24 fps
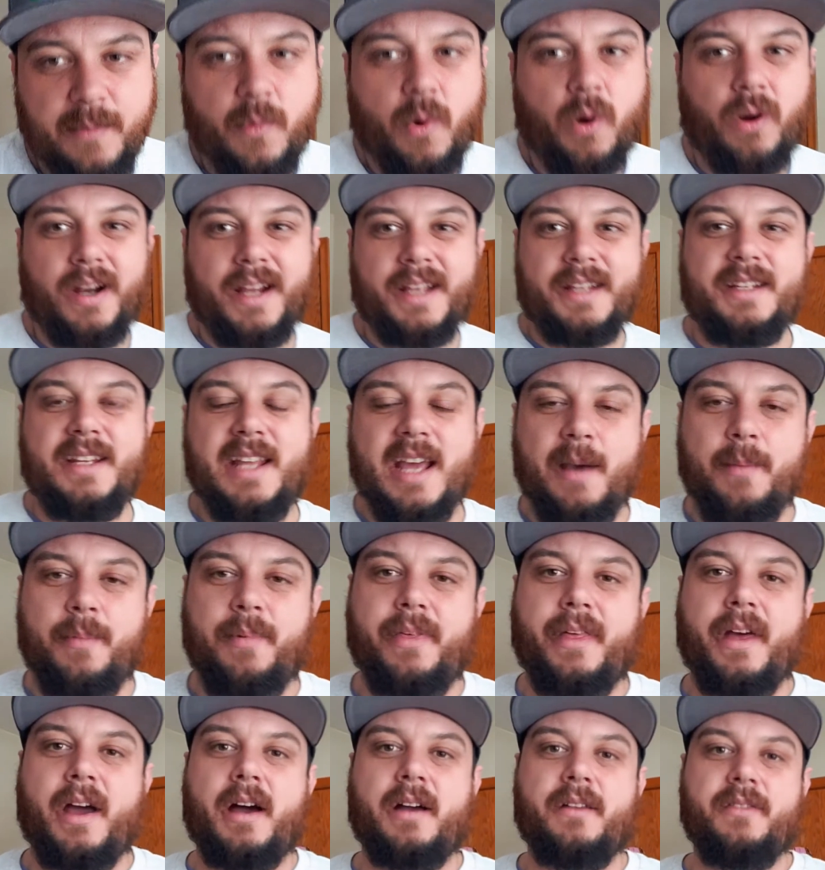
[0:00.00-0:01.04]
more in
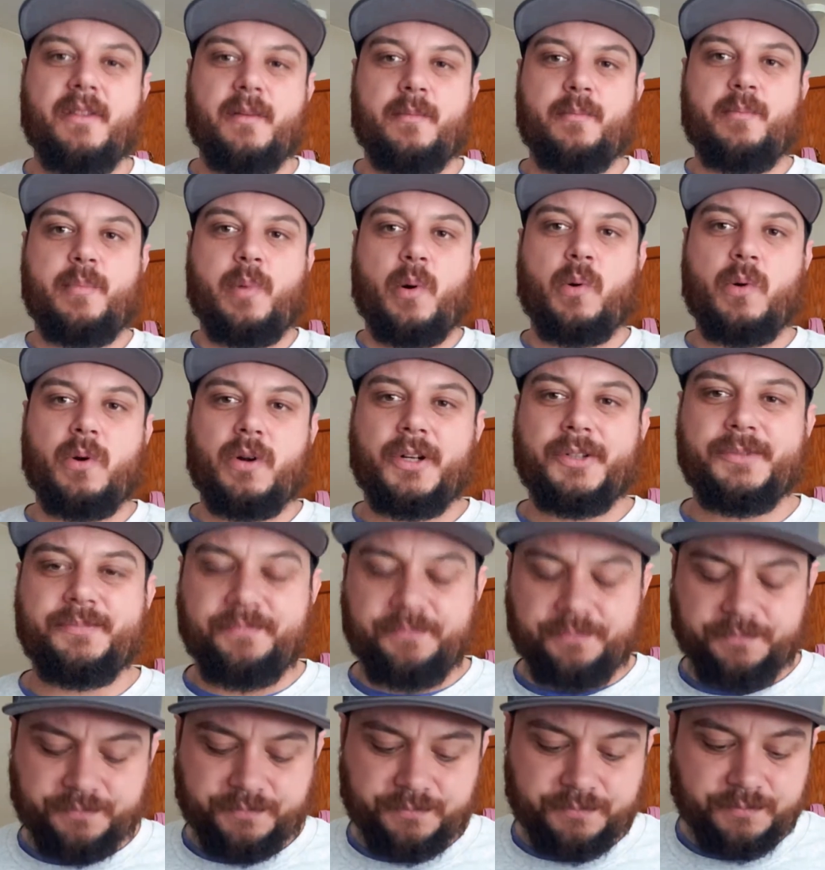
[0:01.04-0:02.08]
depth on the board.
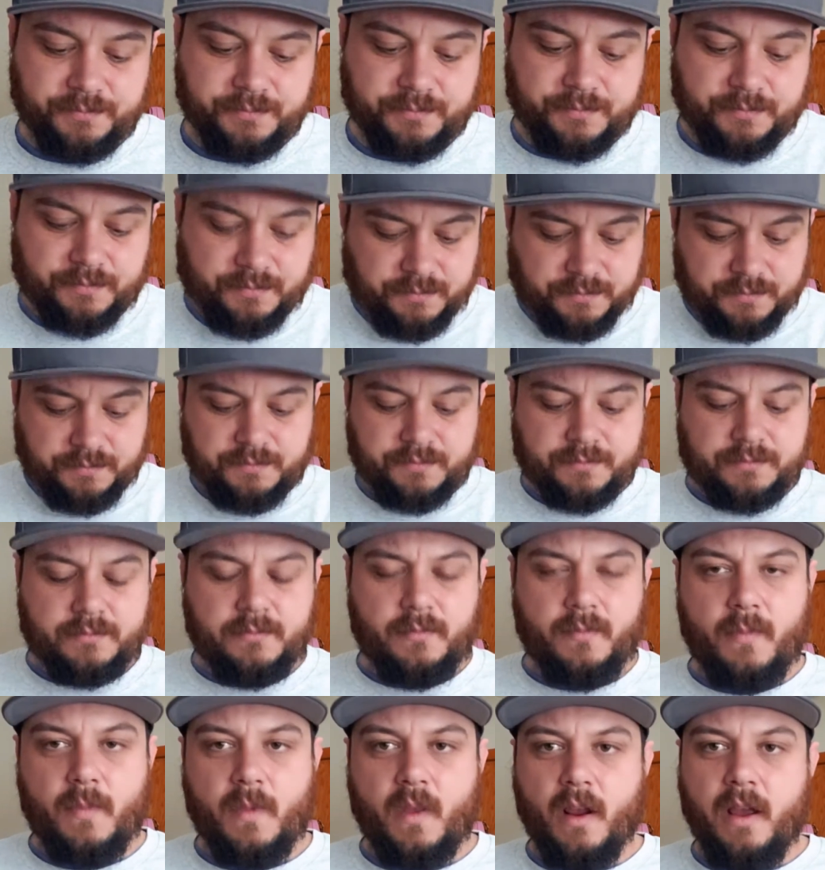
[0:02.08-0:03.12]

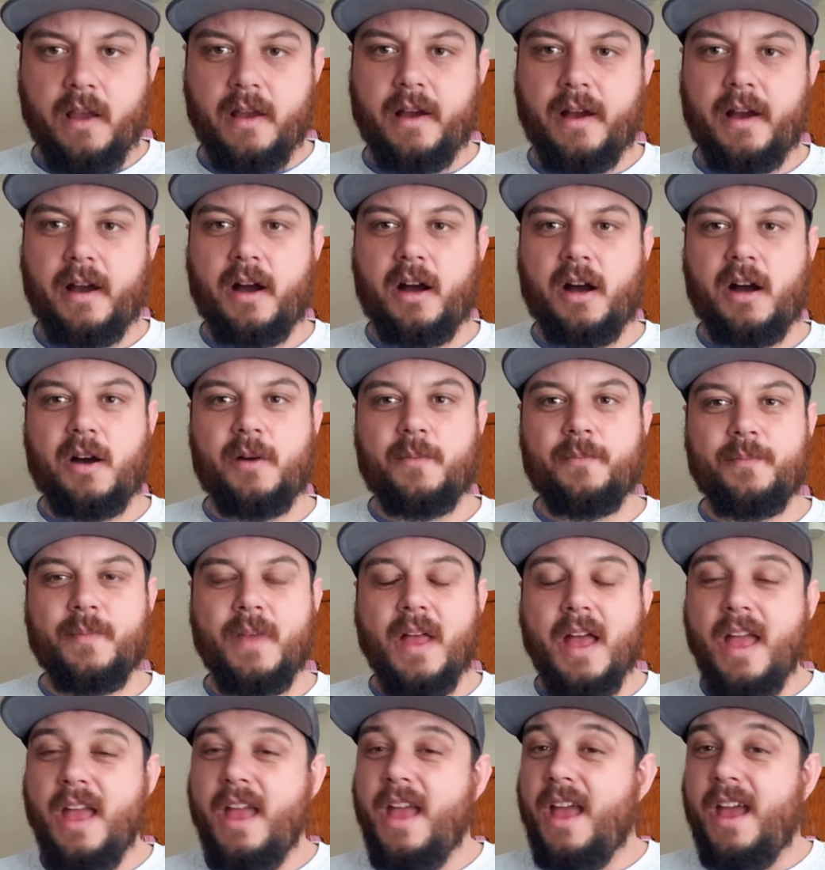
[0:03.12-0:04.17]

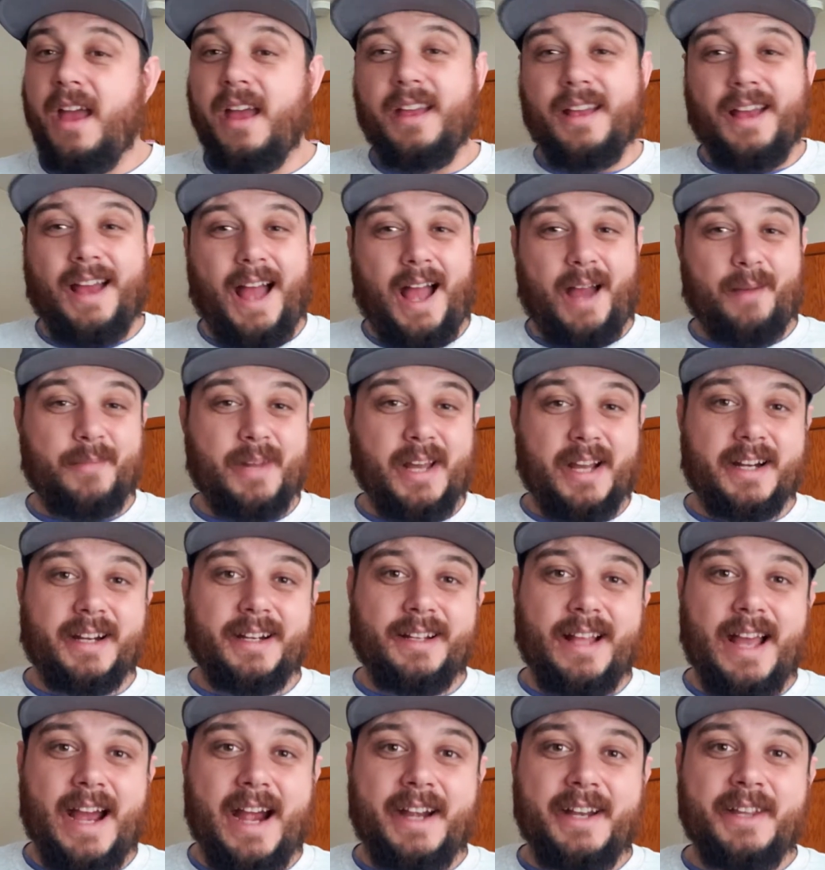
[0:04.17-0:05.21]
I'm not gonna
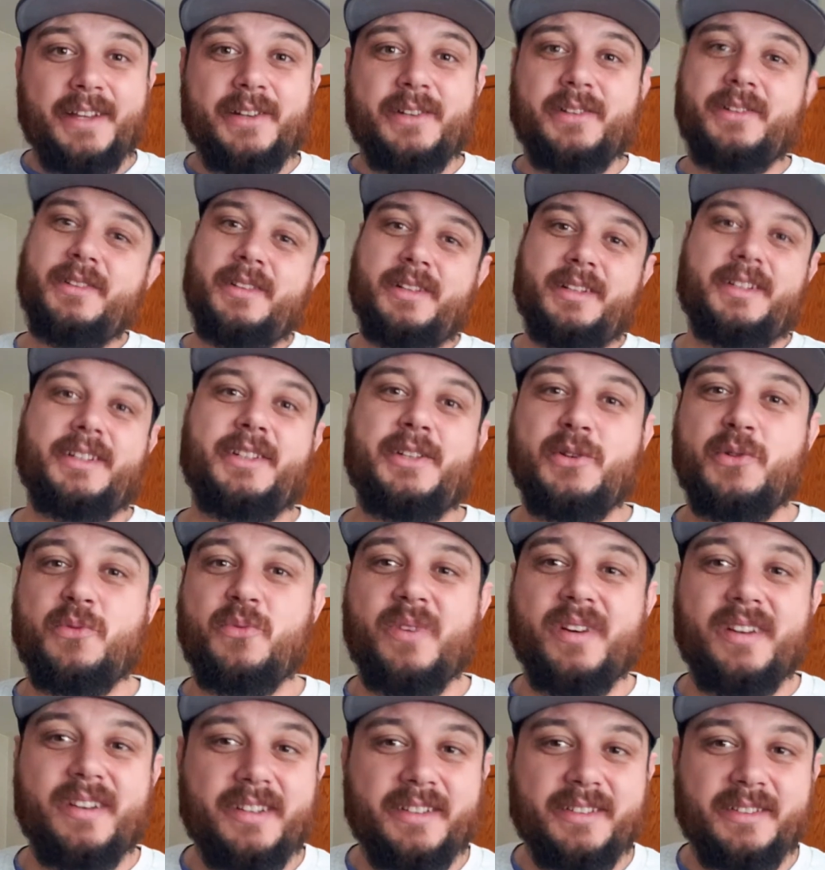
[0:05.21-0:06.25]
lie to you, you
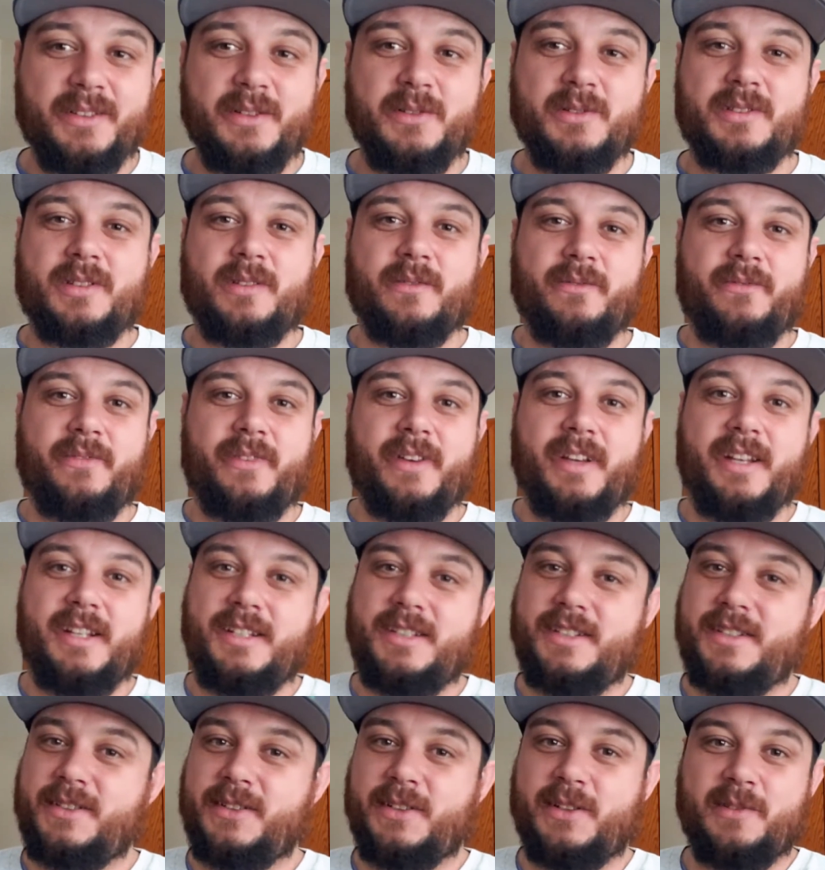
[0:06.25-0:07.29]
will lose some fish,
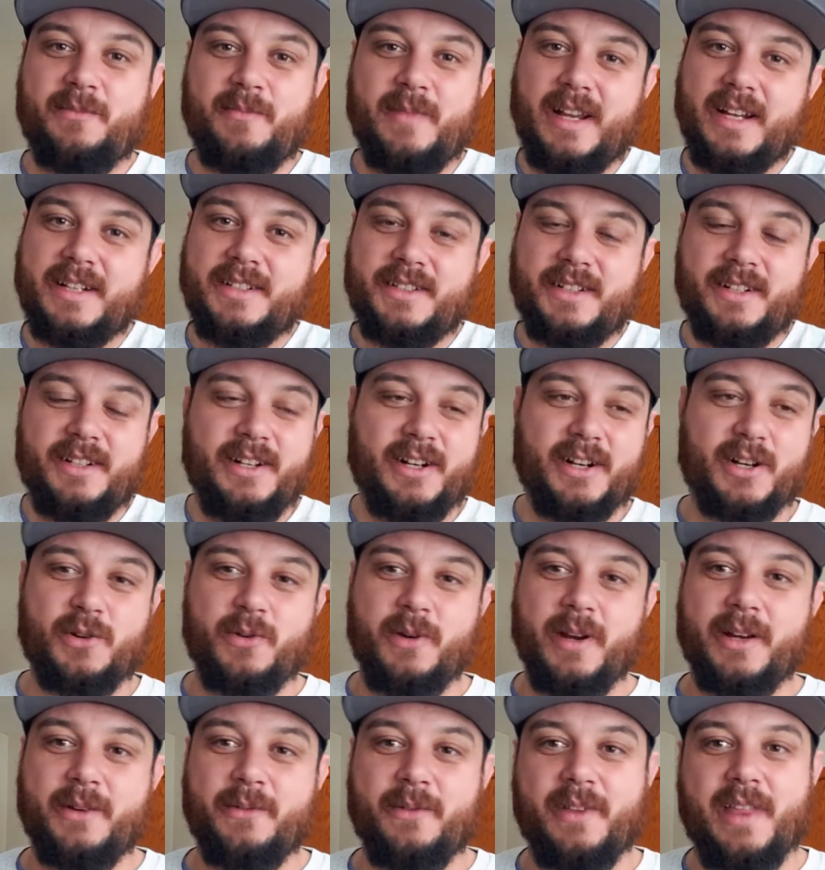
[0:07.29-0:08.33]
so make sure you're
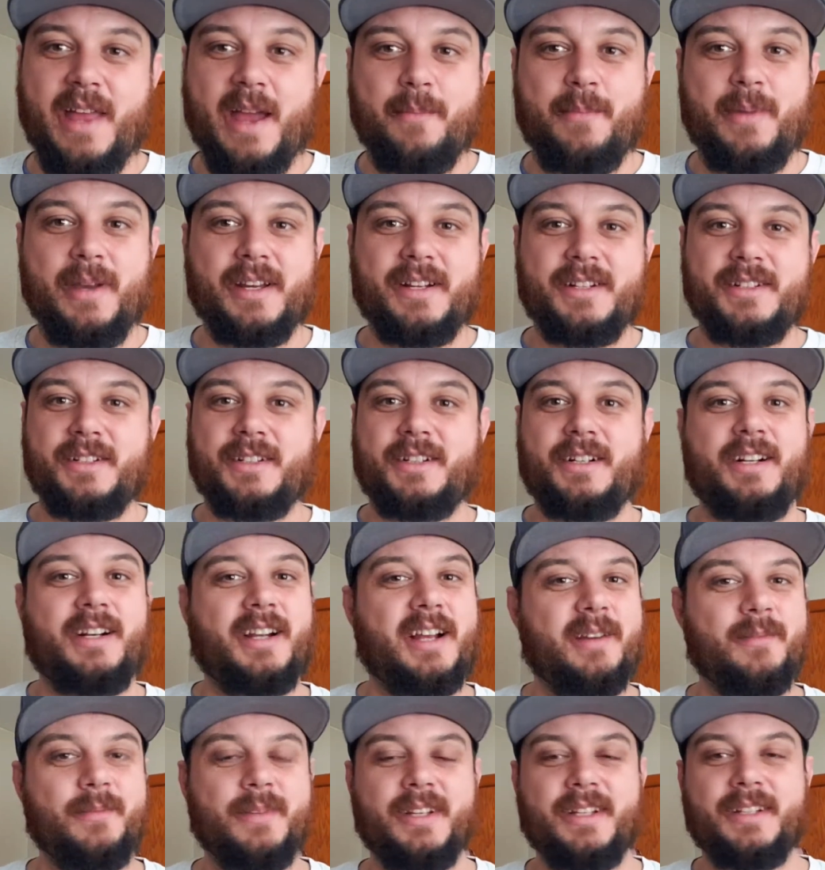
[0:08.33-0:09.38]
quick with that picture.
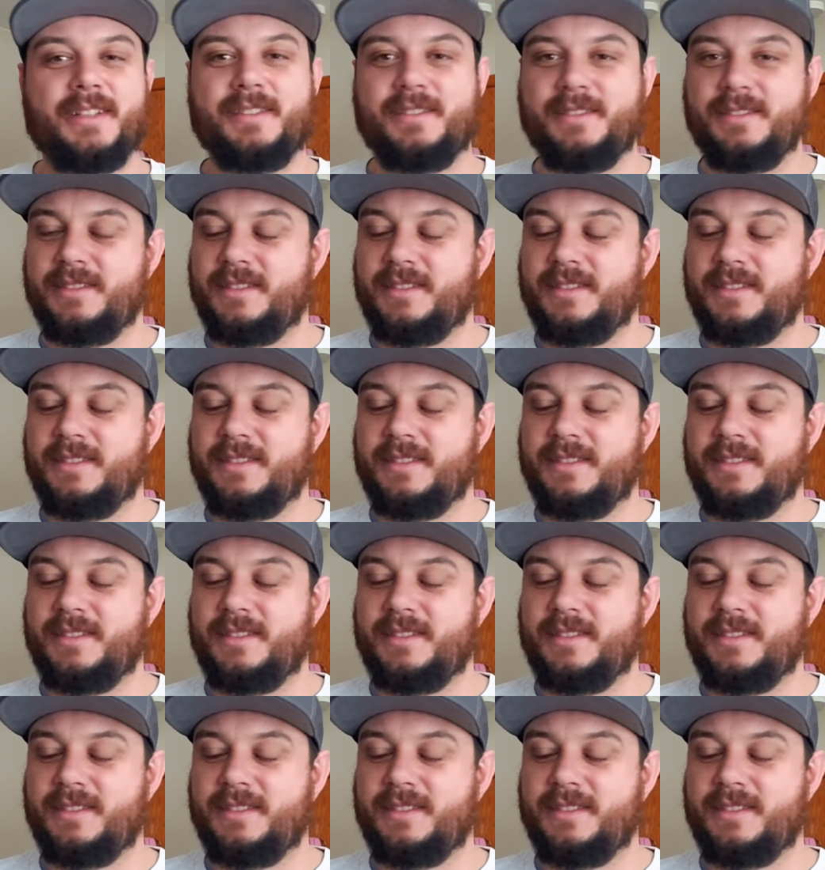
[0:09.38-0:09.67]
I mean,